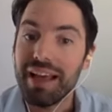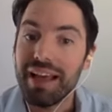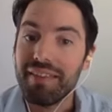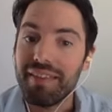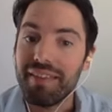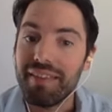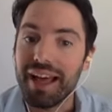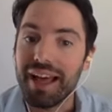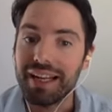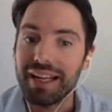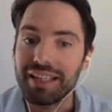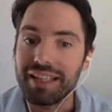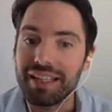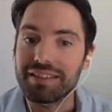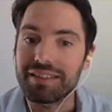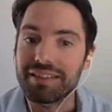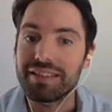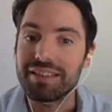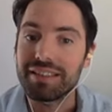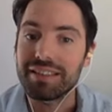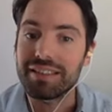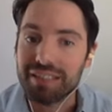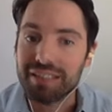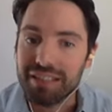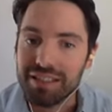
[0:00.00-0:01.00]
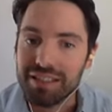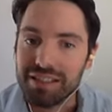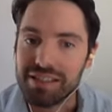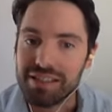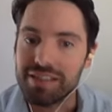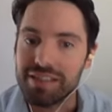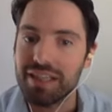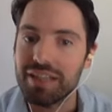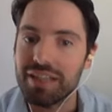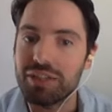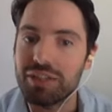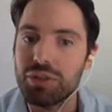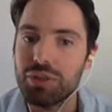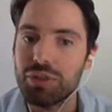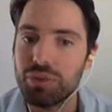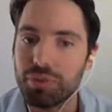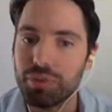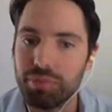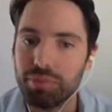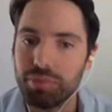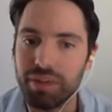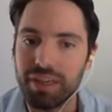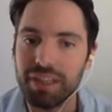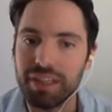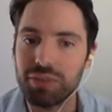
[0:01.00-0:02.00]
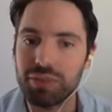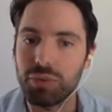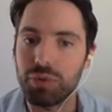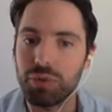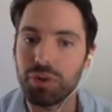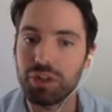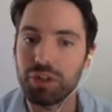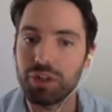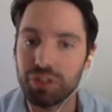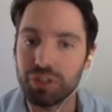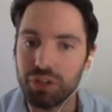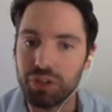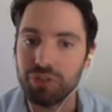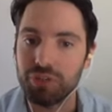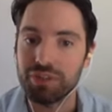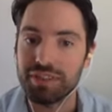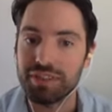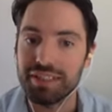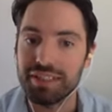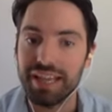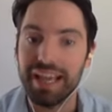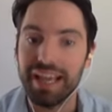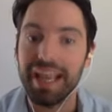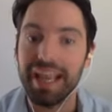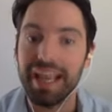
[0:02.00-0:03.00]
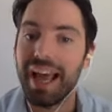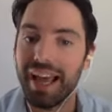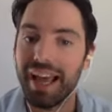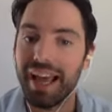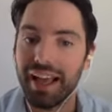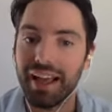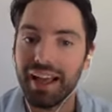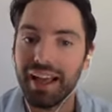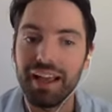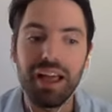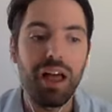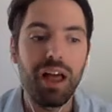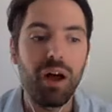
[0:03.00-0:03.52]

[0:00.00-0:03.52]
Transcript: that is this consensual place where adults say, hey,